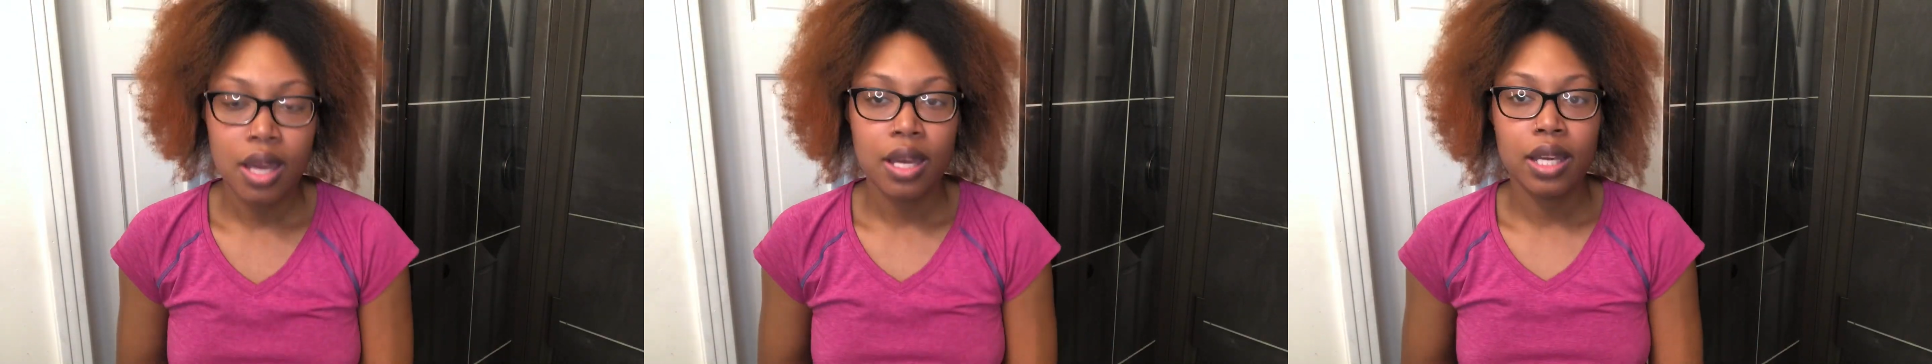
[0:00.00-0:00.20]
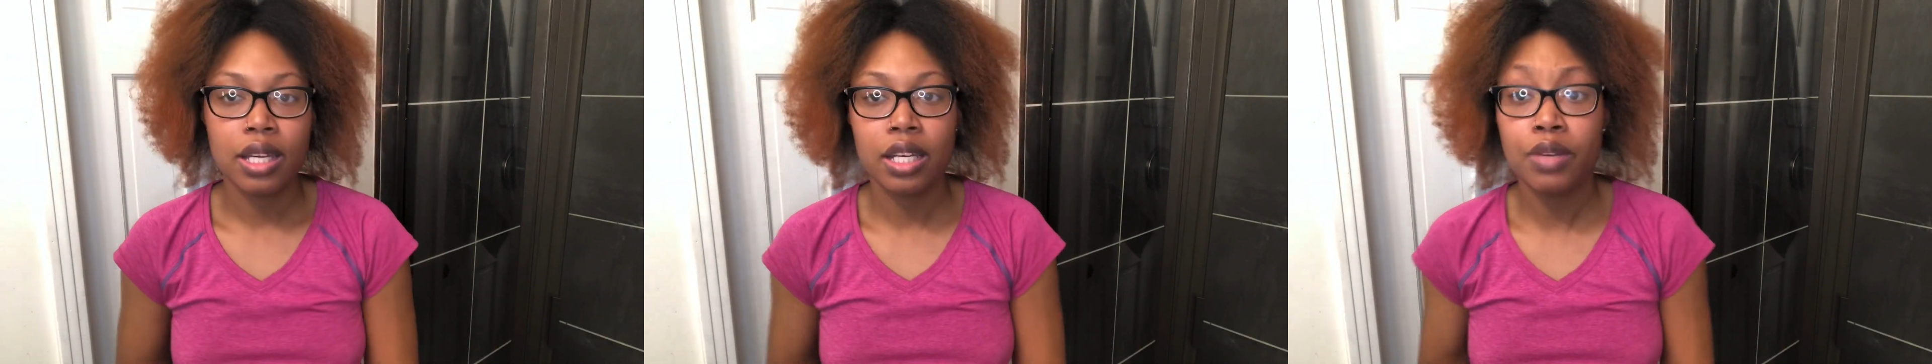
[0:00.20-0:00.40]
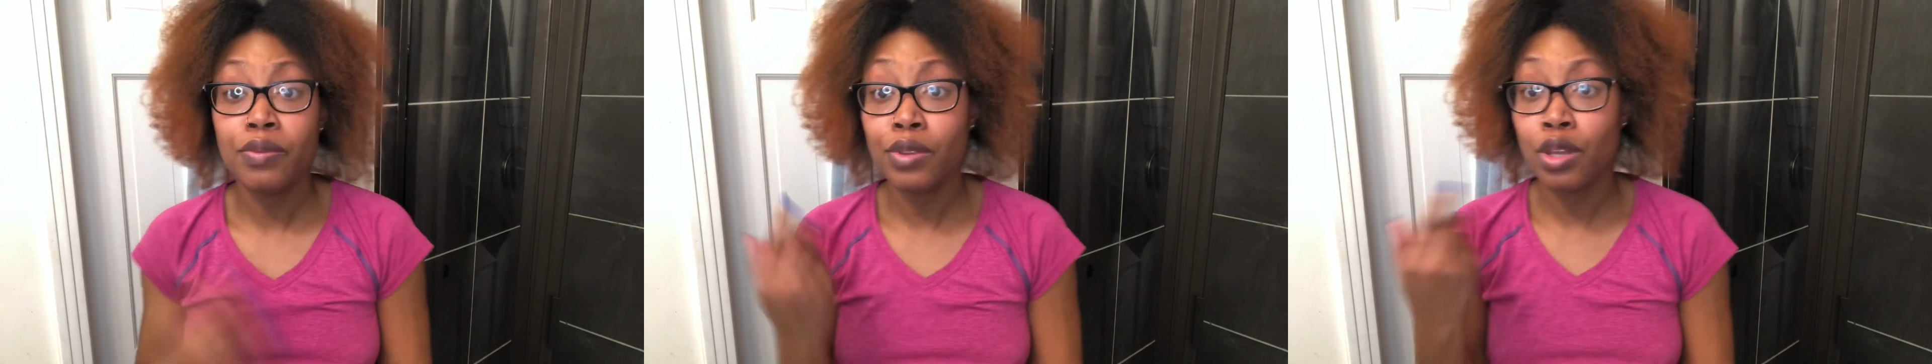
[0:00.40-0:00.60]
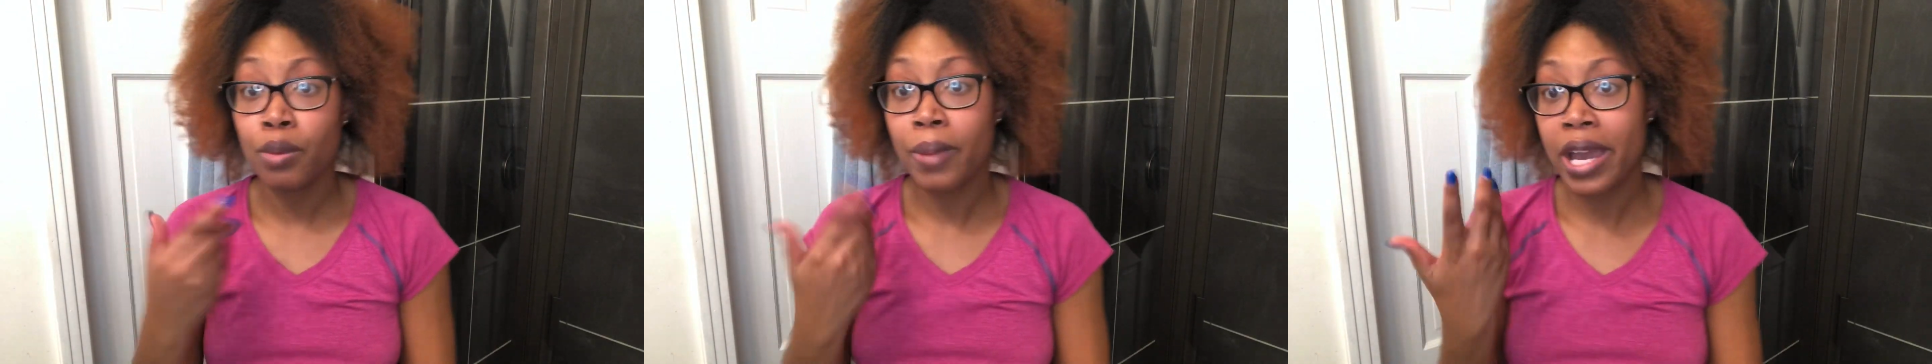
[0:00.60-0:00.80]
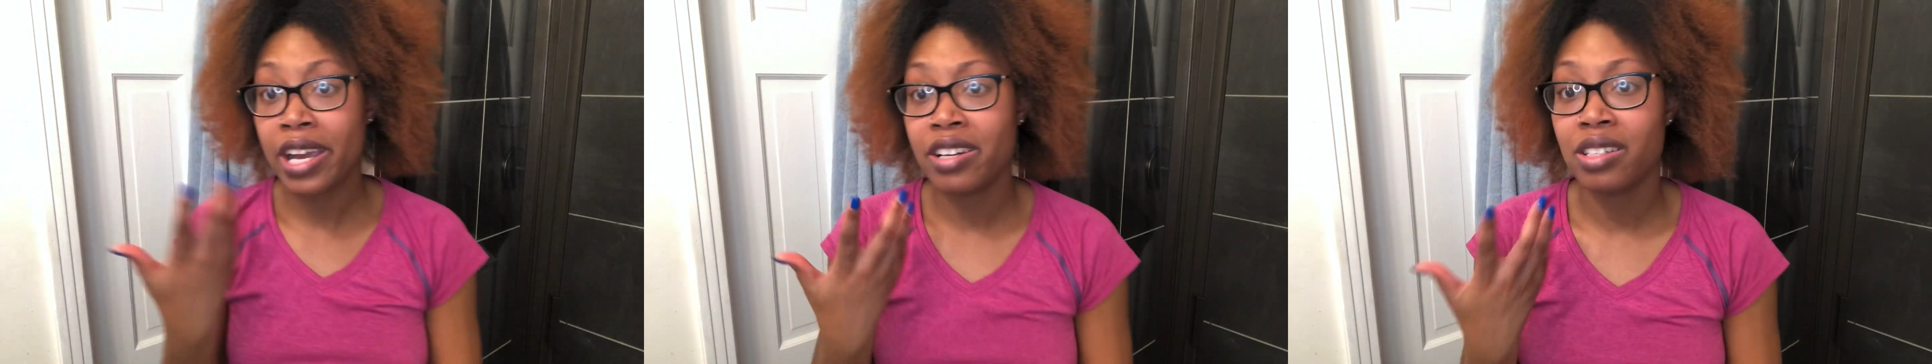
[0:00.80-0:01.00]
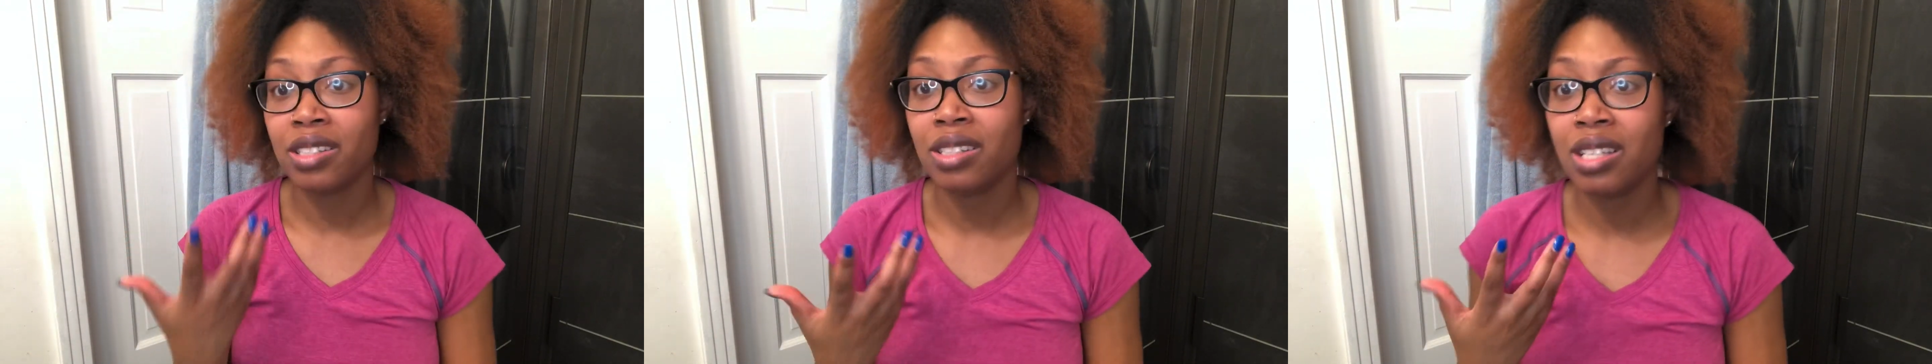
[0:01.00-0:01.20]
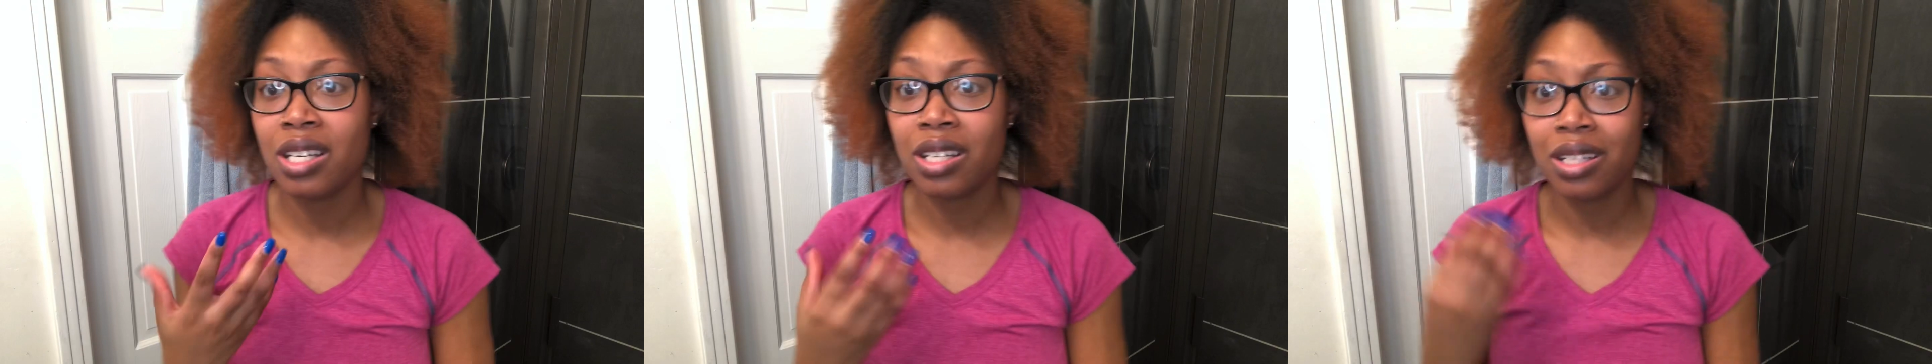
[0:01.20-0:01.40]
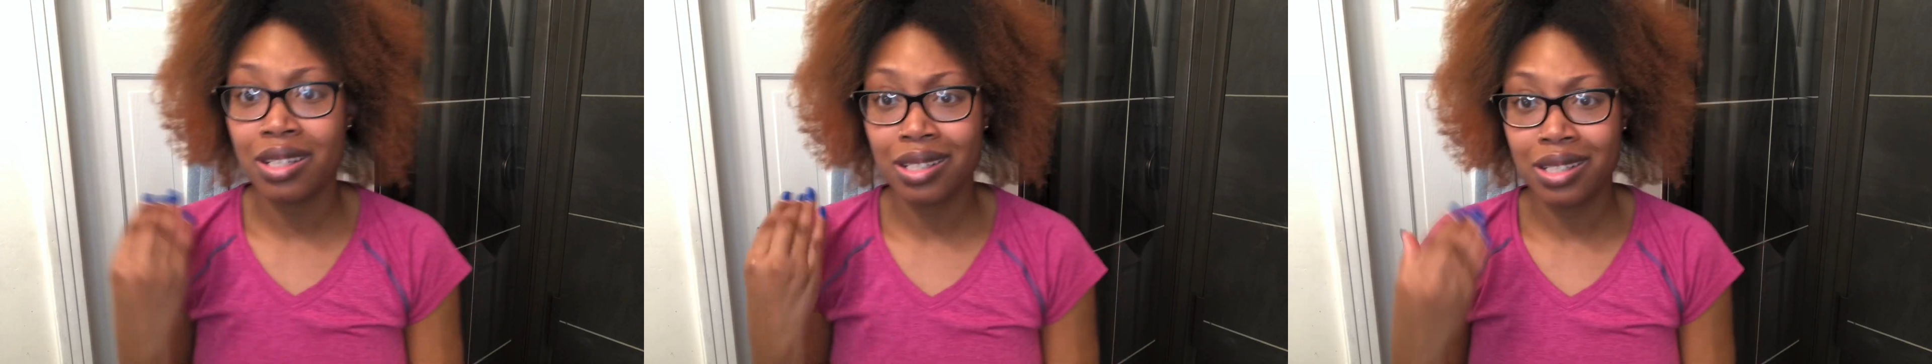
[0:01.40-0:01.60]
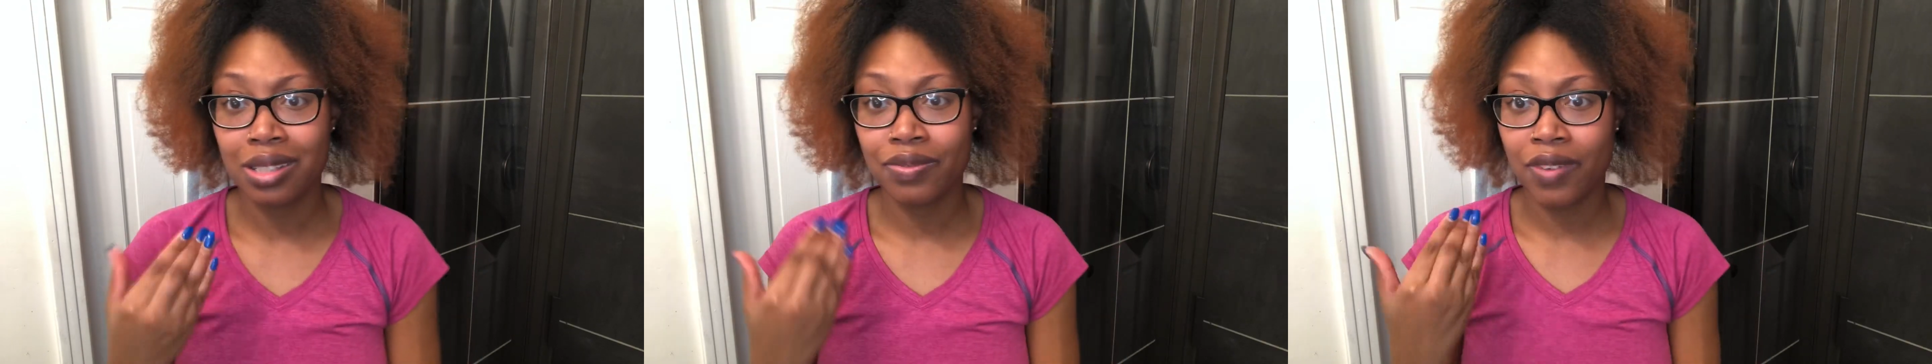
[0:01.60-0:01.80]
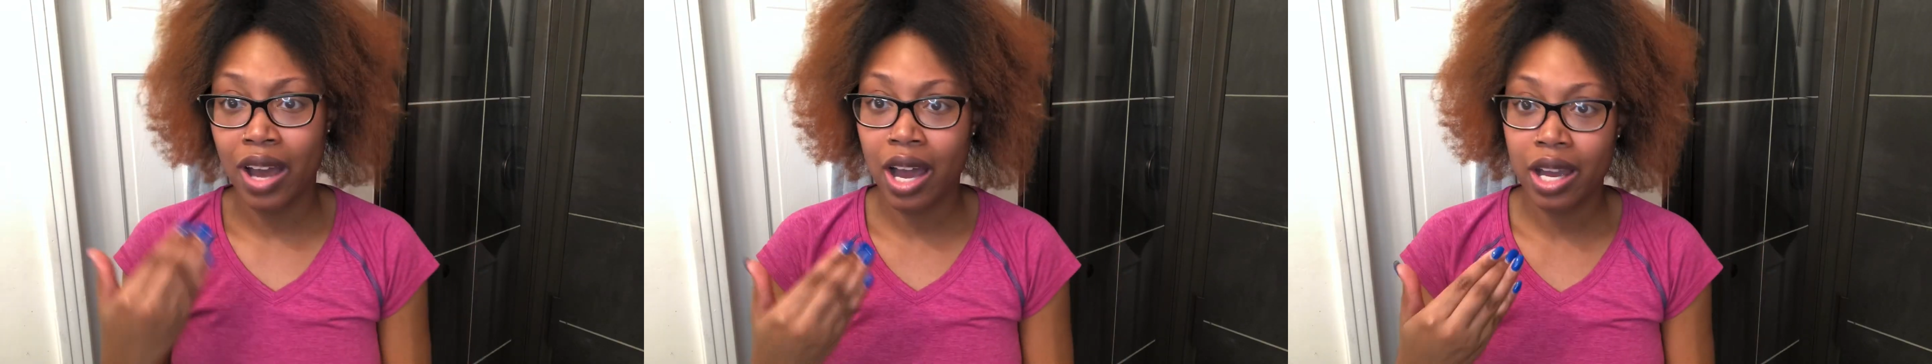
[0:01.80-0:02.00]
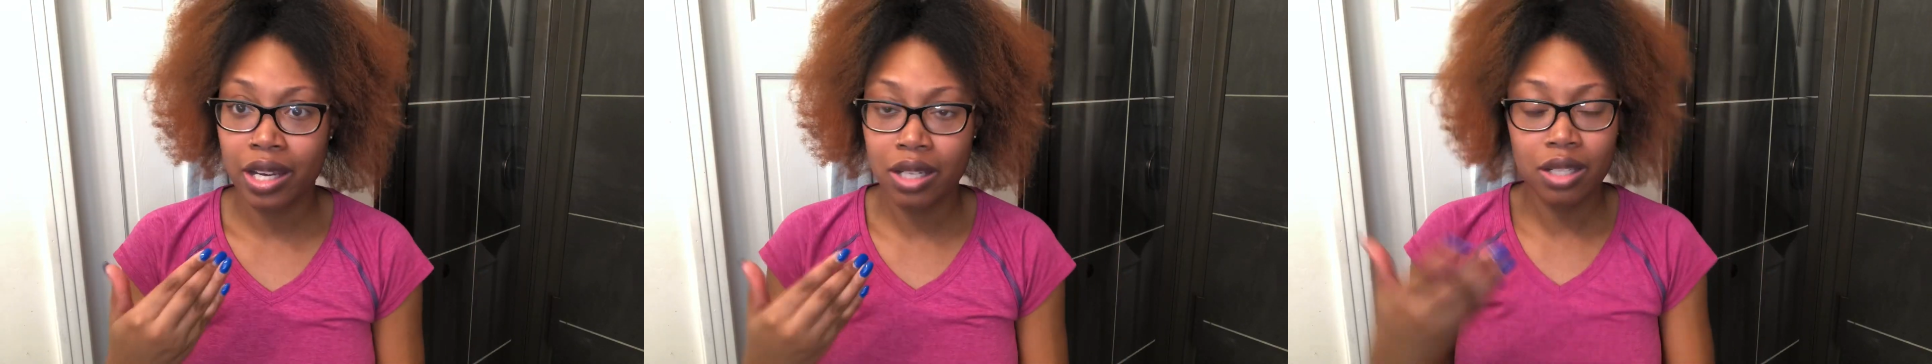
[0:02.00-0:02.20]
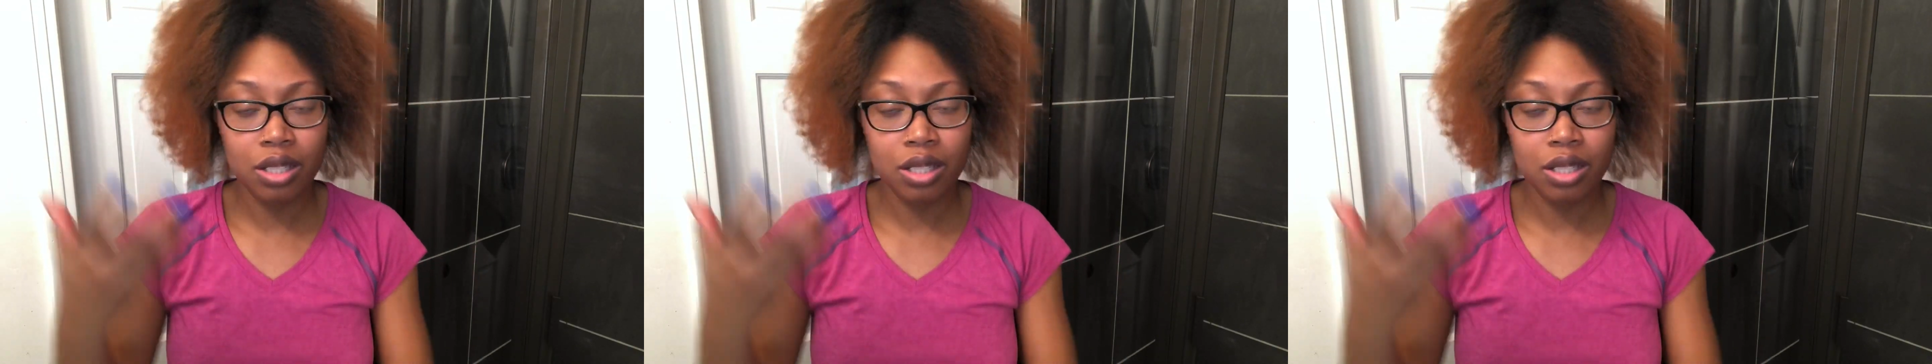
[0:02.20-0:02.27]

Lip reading: and even though my hair is thick, it is fine.